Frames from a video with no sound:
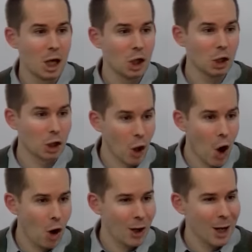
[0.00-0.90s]

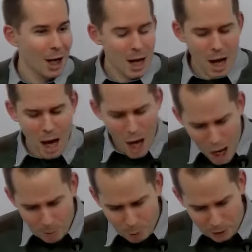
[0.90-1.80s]
long,
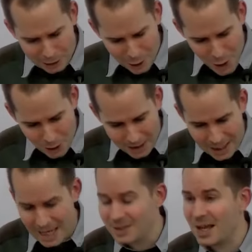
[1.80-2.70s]
upward look
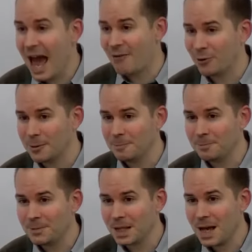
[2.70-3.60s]
into heaven
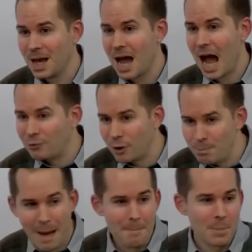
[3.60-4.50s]
and
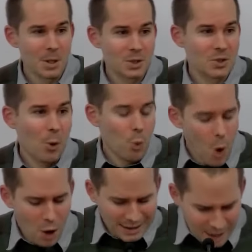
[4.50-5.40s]
remembers
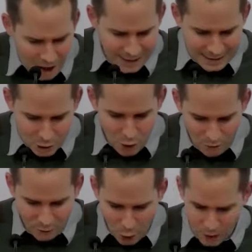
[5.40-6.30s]
what kind
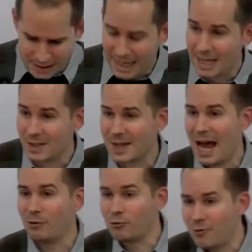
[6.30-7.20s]
of God it is
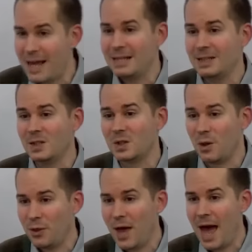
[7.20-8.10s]
that
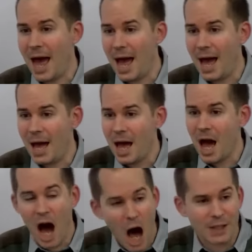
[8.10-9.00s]
reigns there
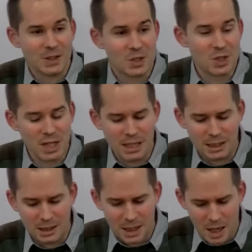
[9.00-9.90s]

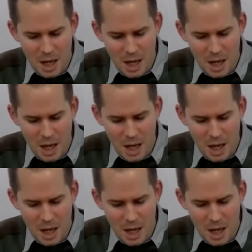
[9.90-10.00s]
unseen